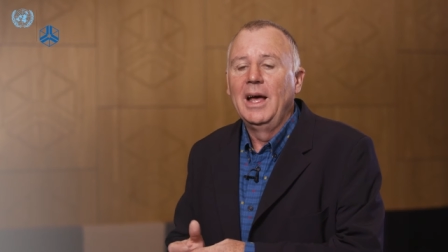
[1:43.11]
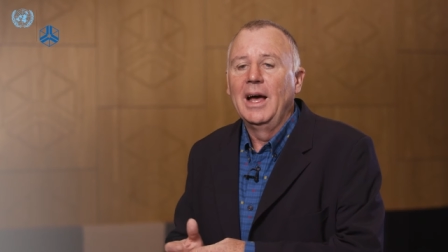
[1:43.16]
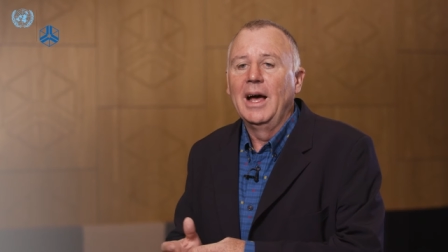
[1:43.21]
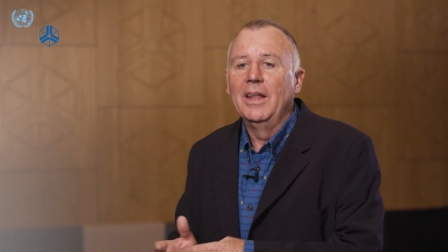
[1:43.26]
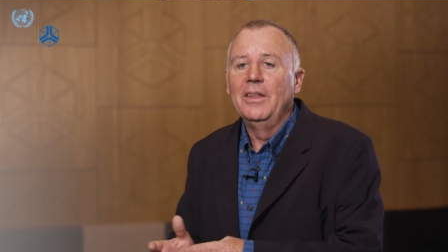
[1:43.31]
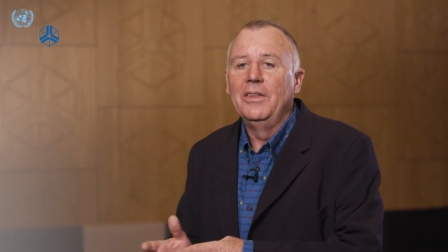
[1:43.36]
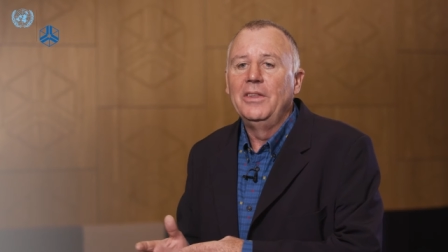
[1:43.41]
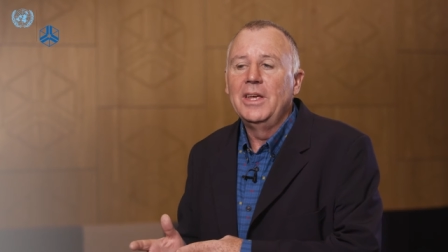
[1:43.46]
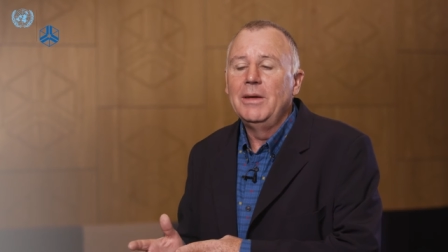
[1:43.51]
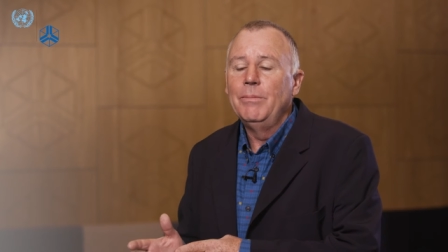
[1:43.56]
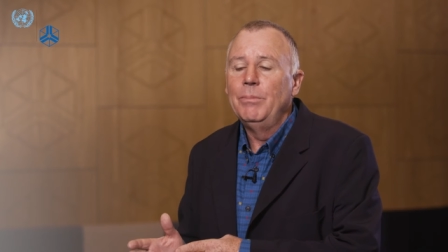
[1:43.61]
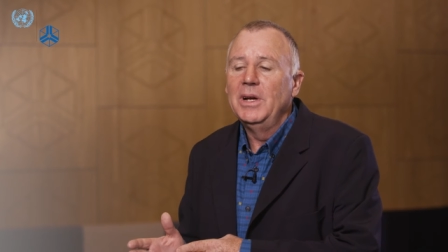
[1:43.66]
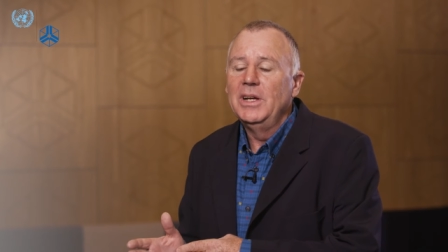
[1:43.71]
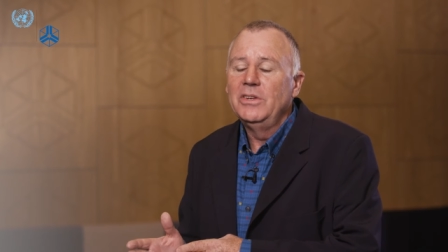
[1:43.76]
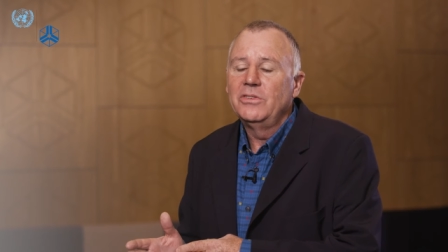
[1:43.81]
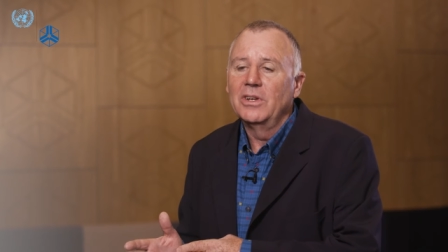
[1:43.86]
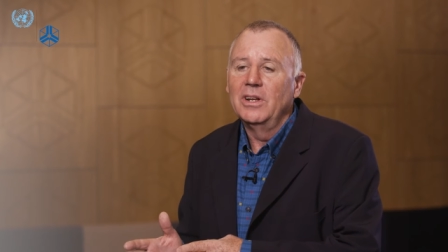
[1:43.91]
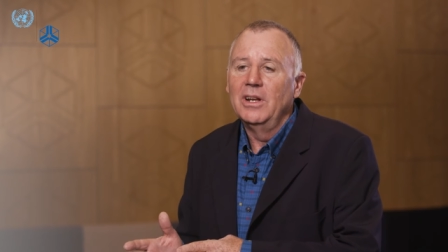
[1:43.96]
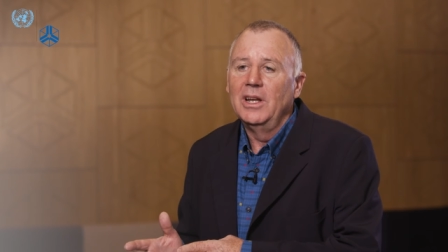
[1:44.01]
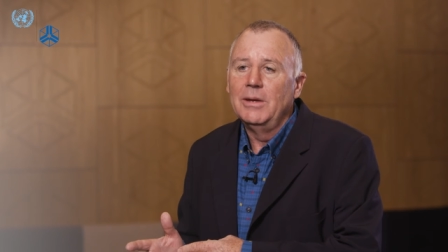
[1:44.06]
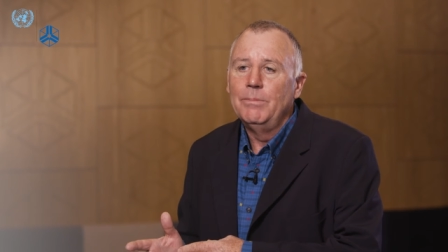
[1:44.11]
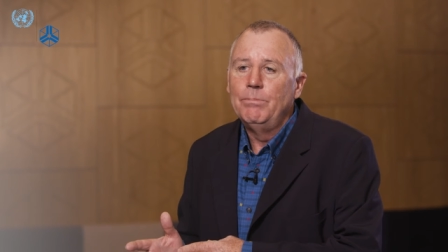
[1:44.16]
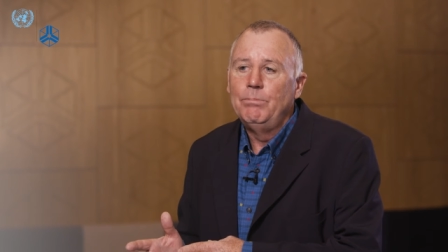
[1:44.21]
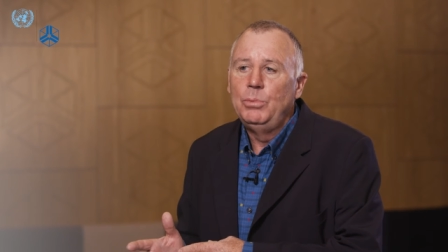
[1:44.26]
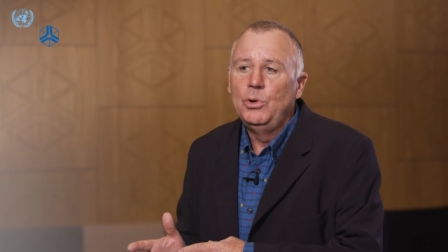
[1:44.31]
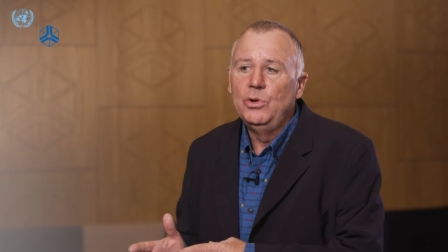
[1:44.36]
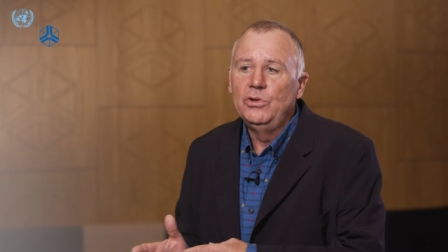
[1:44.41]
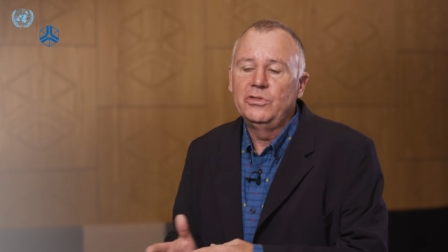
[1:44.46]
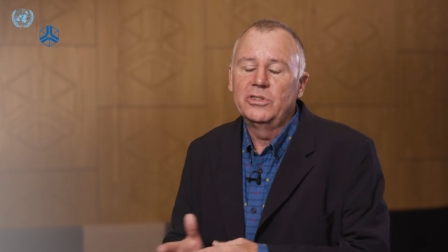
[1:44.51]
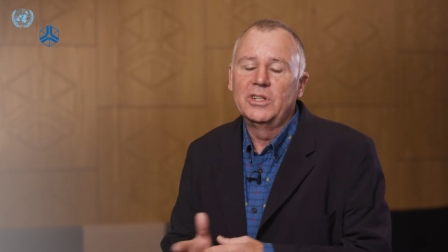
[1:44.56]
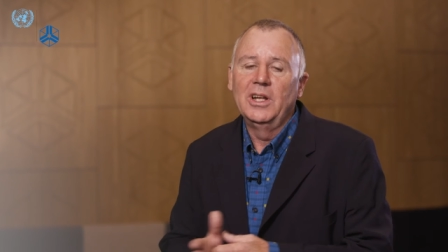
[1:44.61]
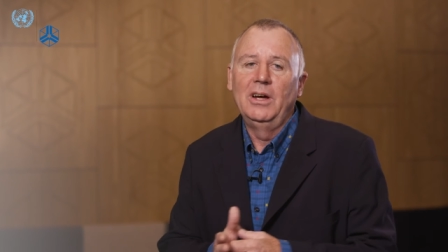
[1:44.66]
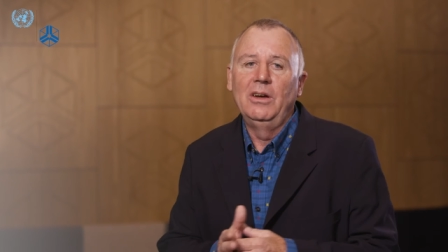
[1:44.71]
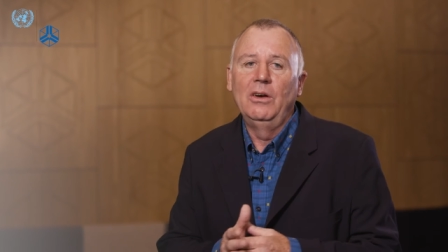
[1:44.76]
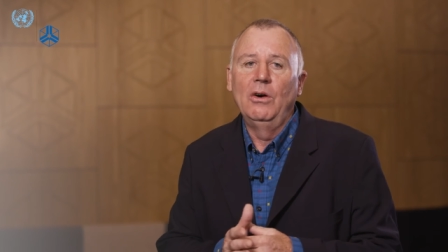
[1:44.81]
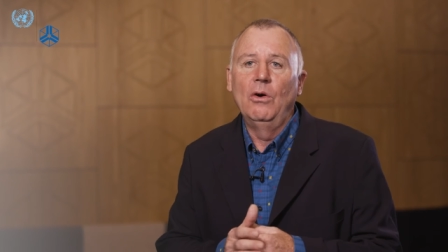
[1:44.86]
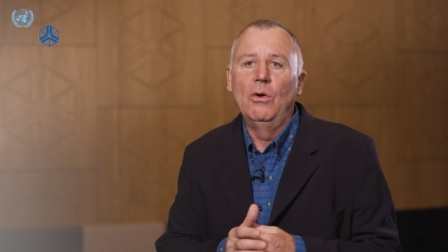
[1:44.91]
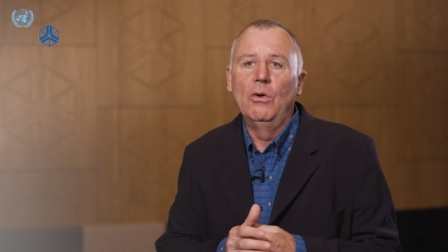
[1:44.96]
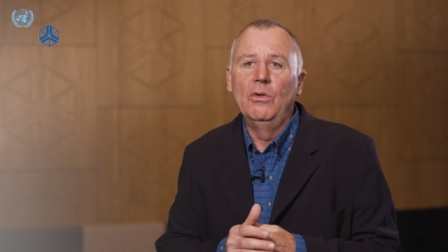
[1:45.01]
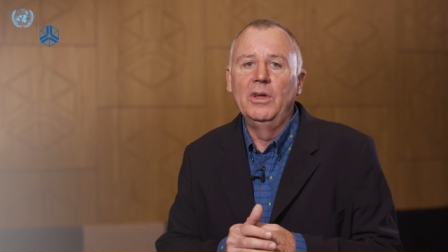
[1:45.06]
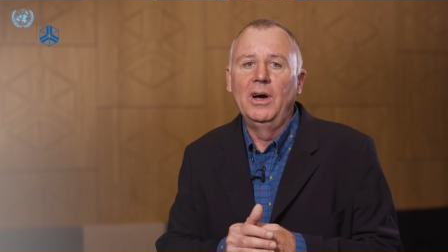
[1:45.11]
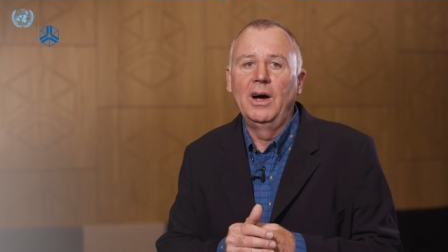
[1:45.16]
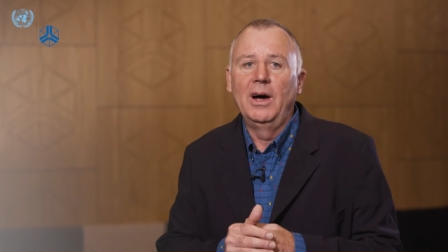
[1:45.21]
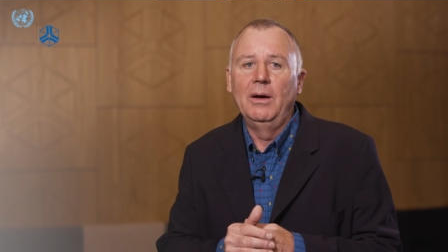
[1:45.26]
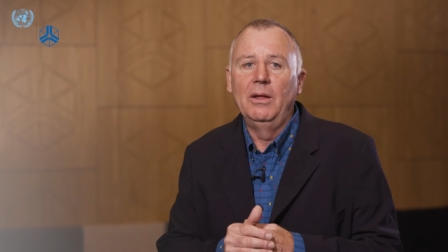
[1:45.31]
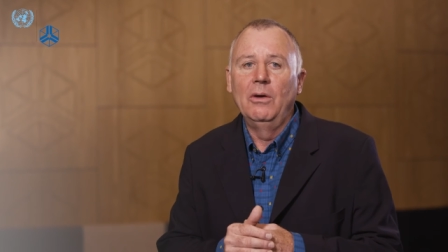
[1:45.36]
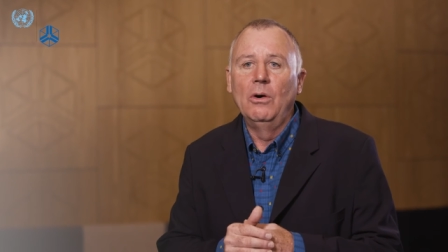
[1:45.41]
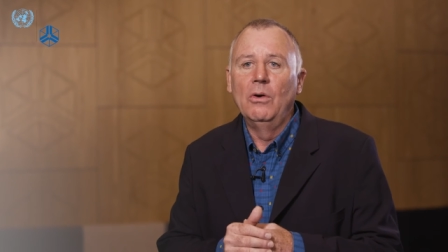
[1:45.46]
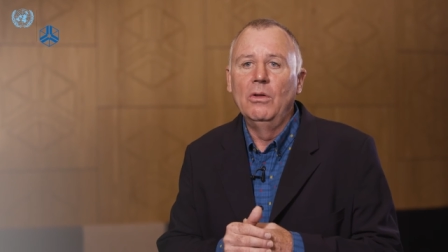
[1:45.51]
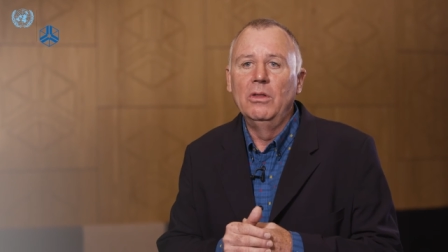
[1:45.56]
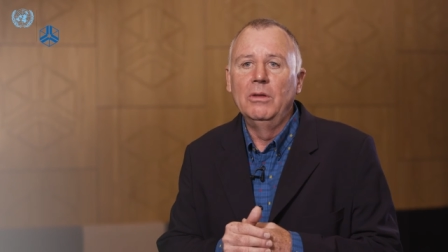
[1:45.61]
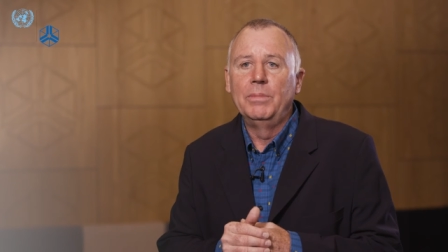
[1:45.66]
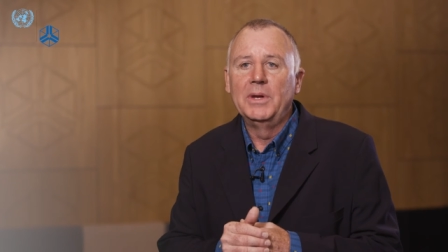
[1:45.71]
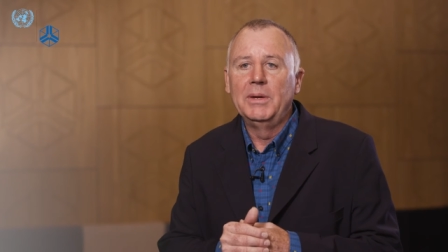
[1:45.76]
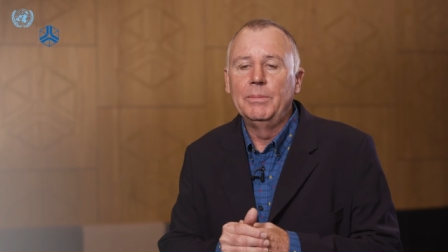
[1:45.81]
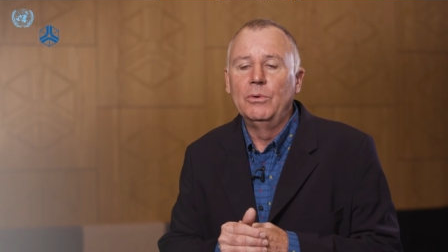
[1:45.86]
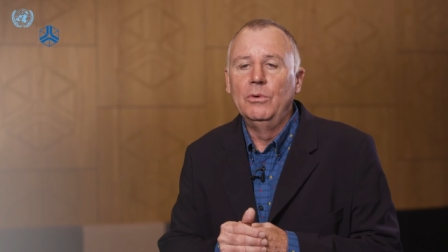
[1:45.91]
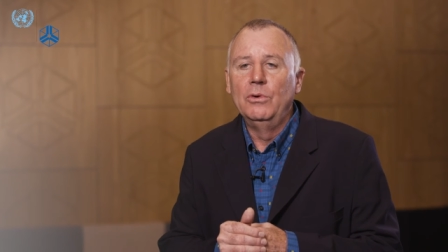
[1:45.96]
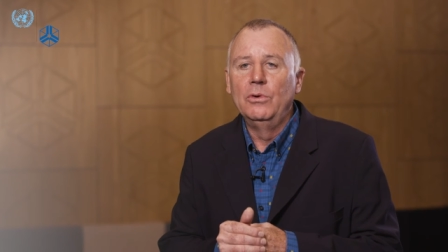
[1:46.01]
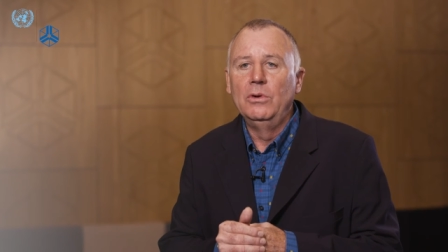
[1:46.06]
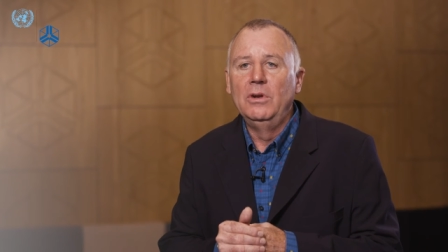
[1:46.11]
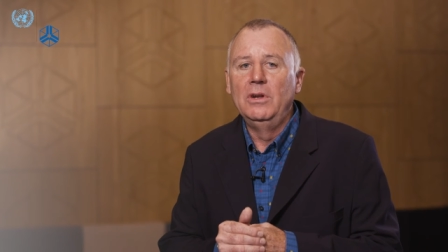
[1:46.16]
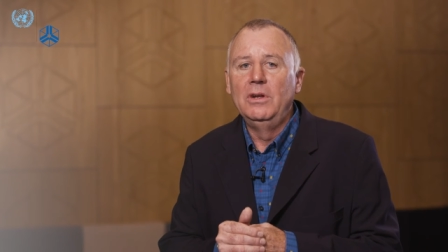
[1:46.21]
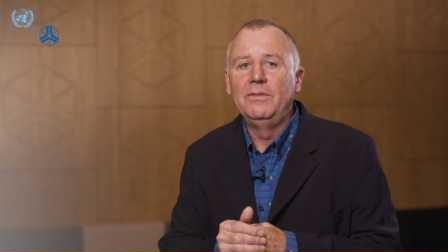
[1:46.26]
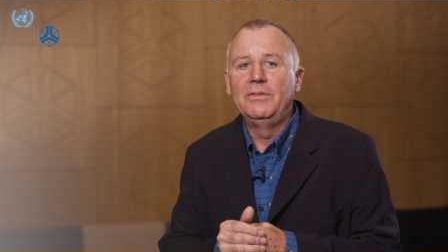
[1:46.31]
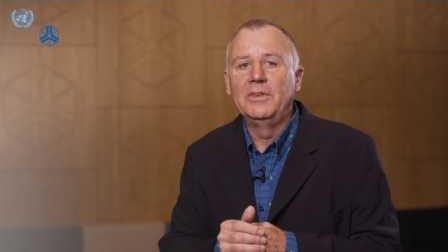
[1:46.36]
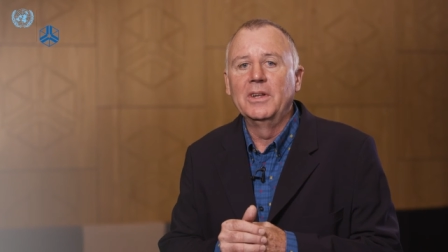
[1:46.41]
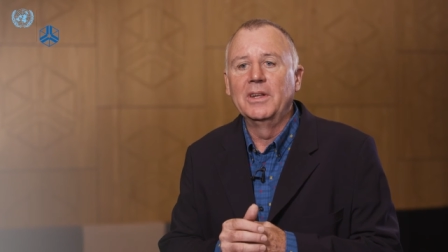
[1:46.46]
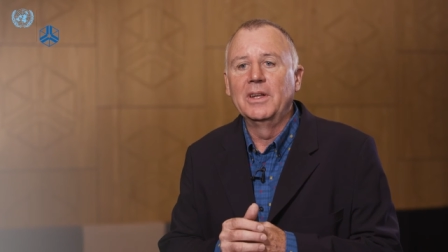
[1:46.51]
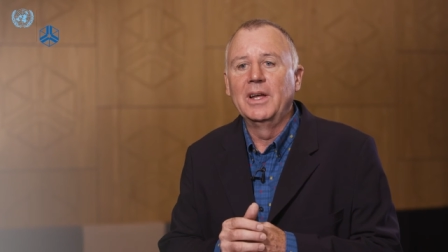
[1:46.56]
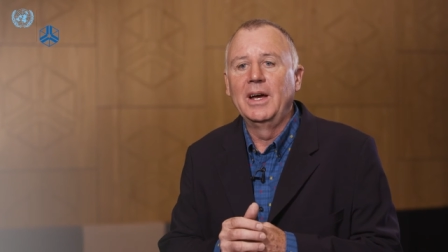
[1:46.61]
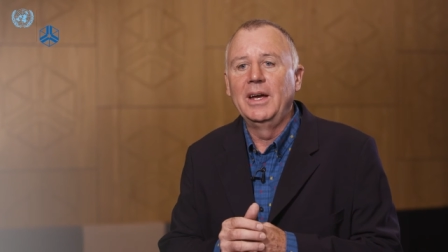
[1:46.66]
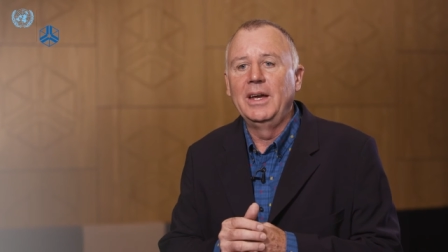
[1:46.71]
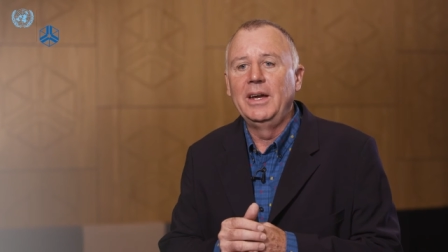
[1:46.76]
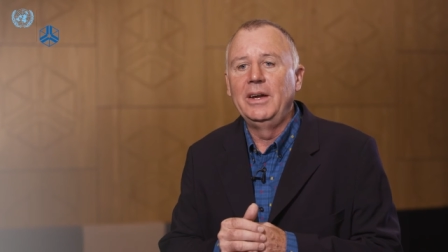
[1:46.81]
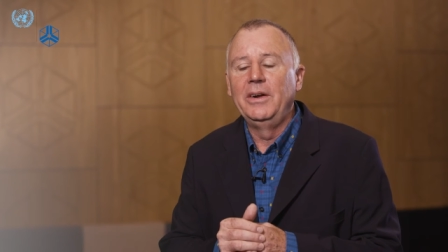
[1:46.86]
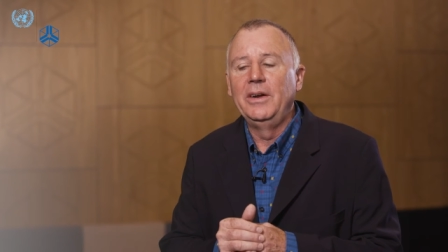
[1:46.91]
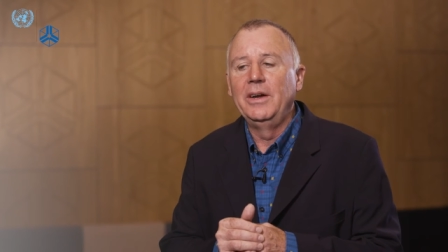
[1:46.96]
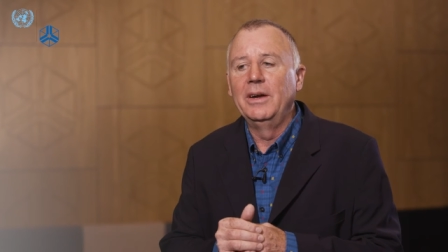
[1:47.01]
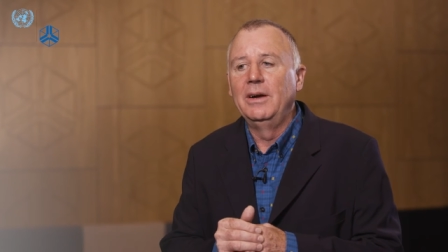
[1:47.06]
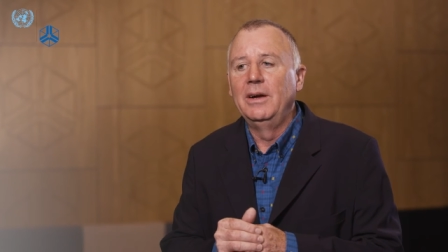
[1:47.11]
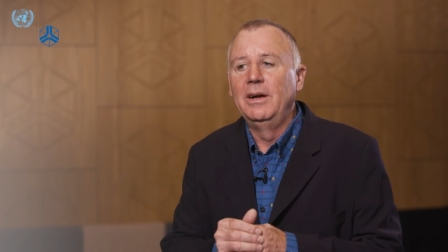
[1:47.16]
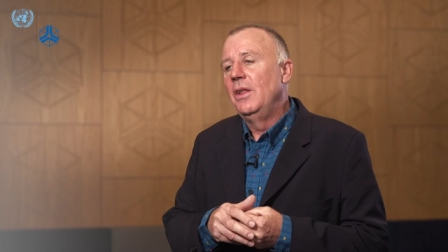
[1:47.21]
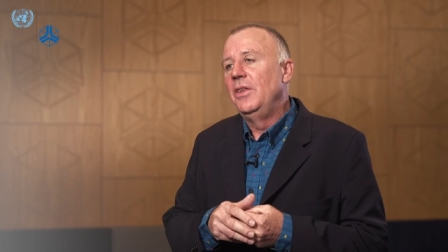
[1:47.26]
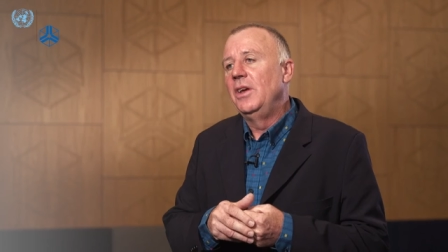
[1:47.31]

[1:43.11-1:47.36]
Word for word: and they basically pushed out all the, all the people who lived in that area.